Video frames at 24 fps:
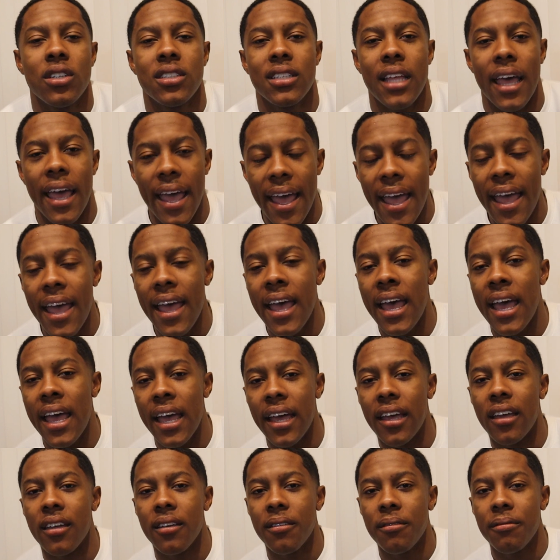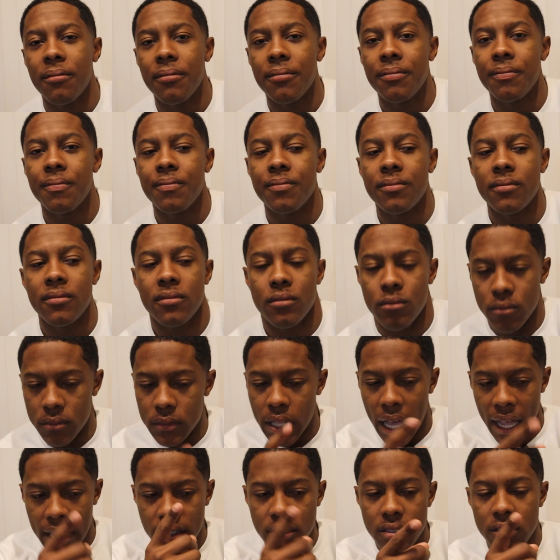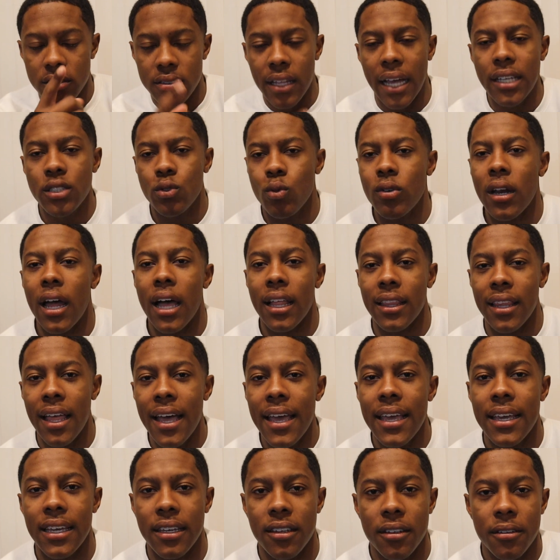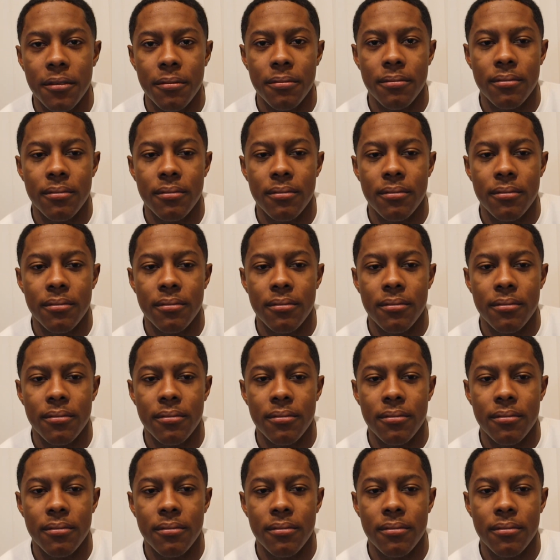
wants to add. That's that's what I like.